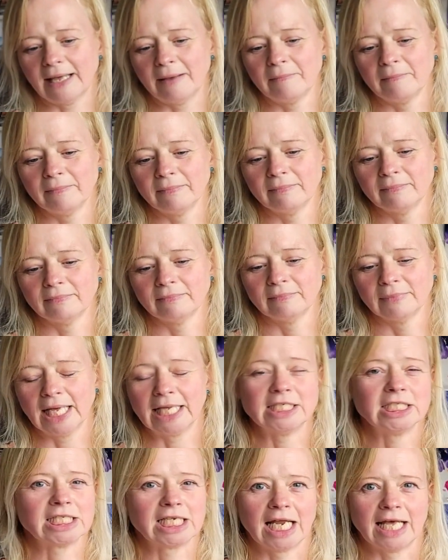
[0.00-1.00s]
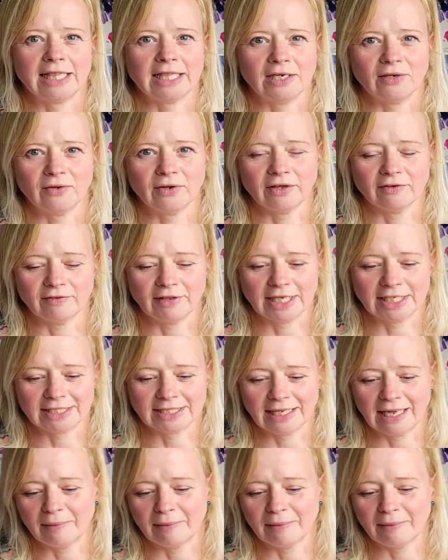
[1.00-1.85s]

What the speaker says: I just like the look of this.